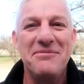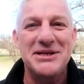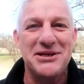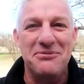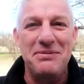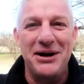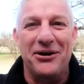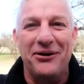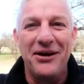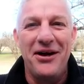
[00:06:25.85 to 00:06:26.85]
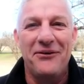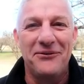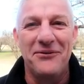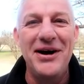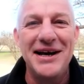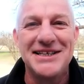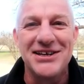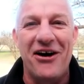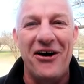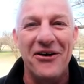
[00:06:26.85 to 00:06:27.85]
Mister Bill
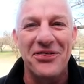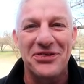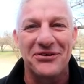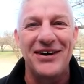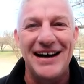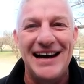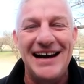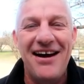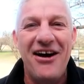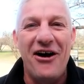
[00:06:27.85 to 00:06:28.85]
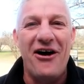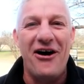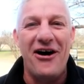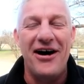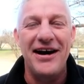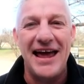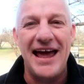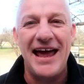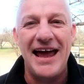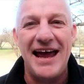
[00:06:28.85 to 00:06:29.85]
wins all three on
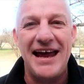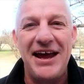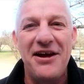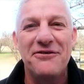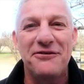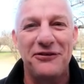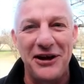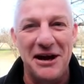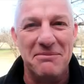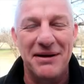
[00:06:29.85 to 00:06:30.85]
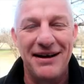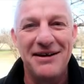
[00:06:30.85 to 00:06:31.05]
a flip.